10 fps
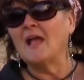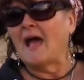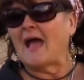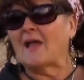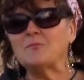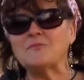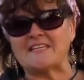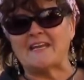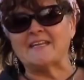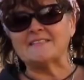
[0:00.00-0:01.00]
I'm
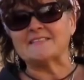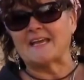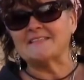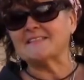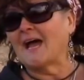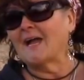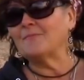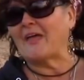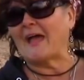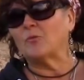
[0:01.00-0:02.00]
setting aside
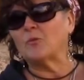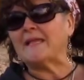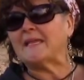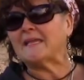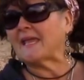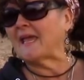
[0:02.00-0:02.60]
time that week,